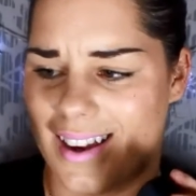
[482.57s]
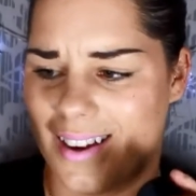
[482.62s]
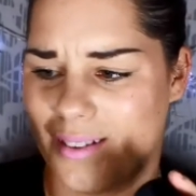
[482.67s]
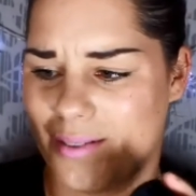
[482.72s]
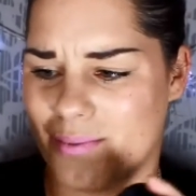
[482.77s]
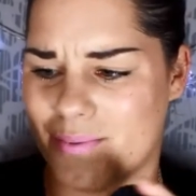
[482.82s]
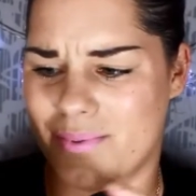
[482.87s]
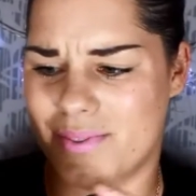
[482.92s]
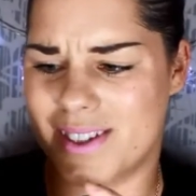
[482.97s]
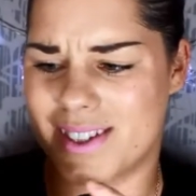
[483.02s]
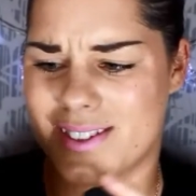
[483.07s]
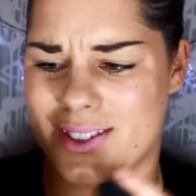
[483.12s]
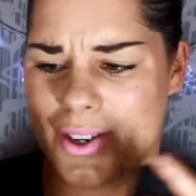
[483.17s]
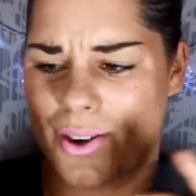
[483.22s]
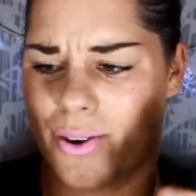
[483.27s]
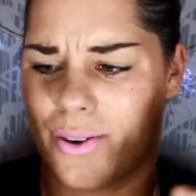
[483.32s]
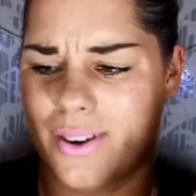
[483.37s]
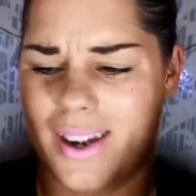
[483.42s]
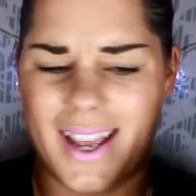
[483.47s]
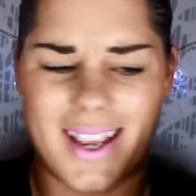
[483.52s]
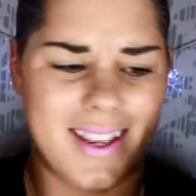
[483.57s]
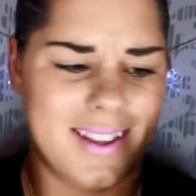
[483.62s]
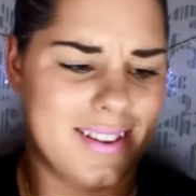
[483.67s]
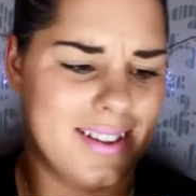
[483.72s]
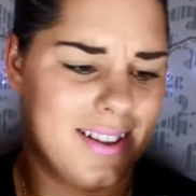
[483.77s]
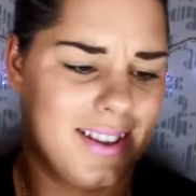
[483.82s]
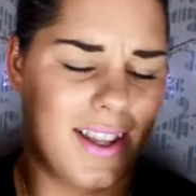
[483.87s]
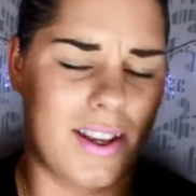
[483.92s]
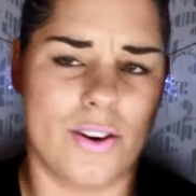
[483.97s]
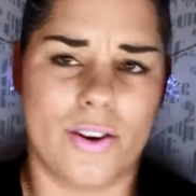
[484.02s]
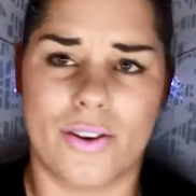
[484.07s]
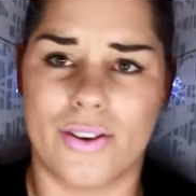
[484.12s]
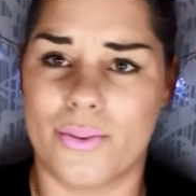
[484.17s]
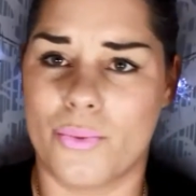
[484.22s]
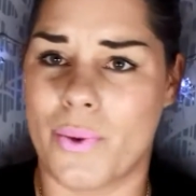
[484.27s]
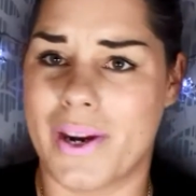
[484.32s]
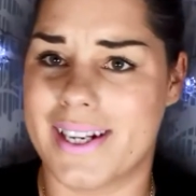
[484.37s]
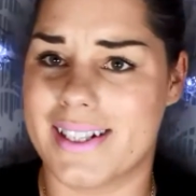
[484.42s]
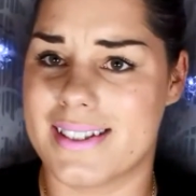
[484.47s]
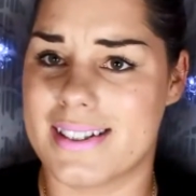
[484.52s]
There's no, like, they're not
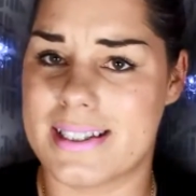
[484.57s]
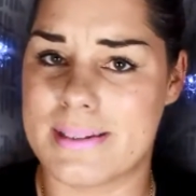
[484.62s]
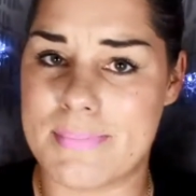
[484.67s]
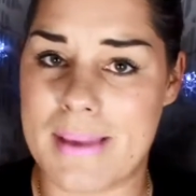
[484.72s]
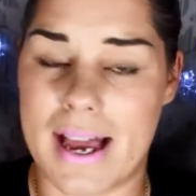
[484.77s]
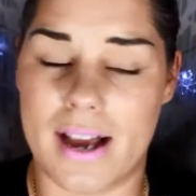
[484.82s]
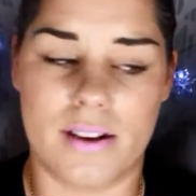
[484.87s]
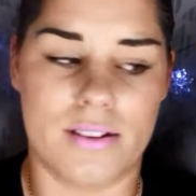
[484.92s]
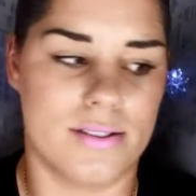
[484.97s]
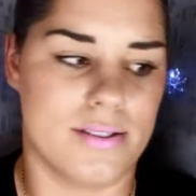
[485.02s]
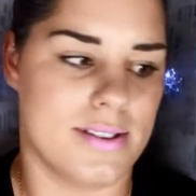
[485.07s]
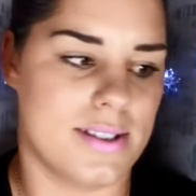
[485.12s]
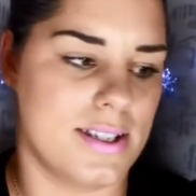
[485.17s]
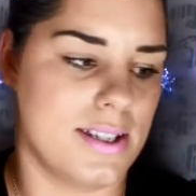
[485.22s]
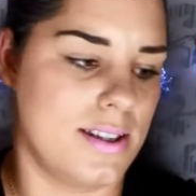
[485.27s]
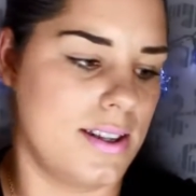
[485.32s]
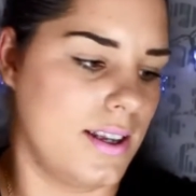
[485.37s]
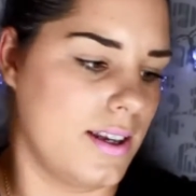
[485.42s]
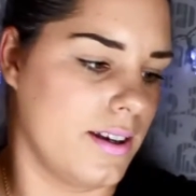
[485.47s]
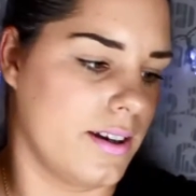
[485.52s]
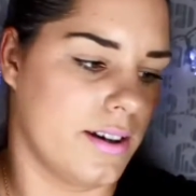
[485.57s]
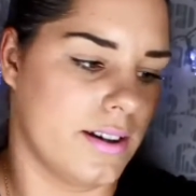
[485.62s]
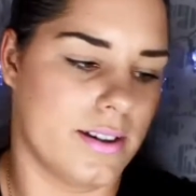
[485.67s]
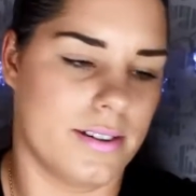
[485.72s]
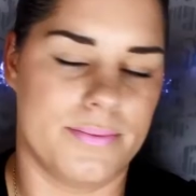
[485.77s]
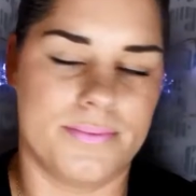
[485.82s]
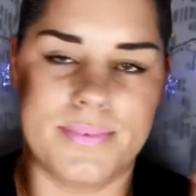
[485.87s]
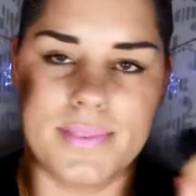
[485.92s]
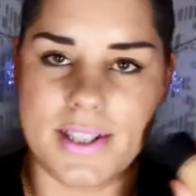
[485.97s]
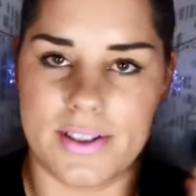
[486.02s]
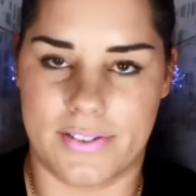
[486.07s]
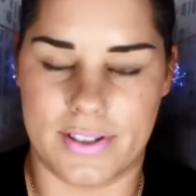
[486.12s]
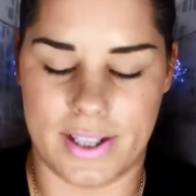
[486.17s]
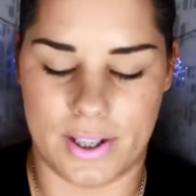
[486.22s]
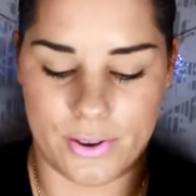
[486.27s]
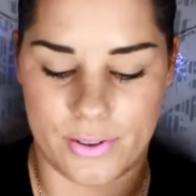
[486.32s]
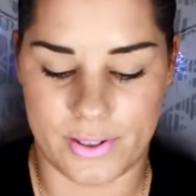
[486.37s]
weird smells. They're definitely